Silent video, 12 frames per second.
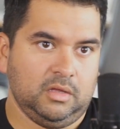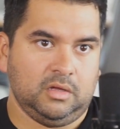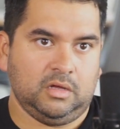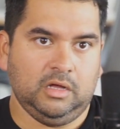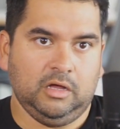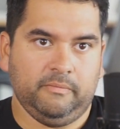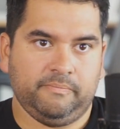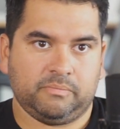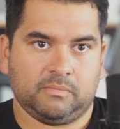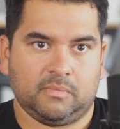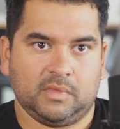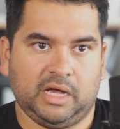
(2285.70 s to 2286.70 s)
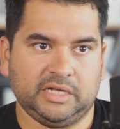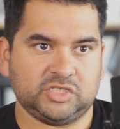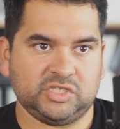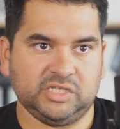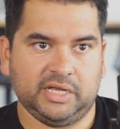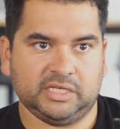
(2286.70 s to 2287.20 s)
I just
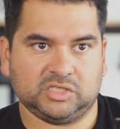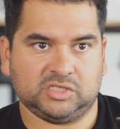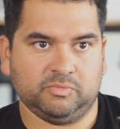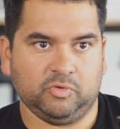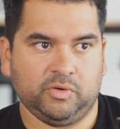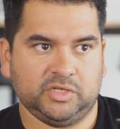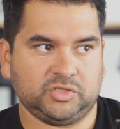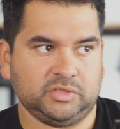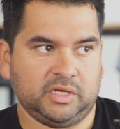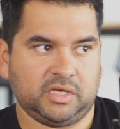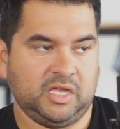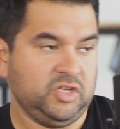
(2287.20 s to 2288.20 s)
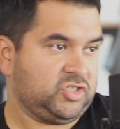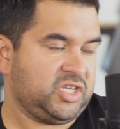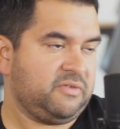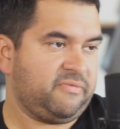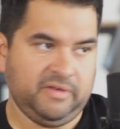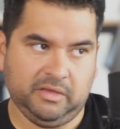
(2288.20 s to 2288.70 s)
need to ask a simple question, like, can you skin
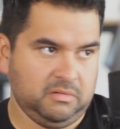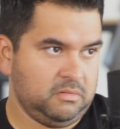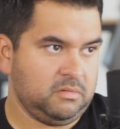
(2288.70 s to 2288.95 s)
fade,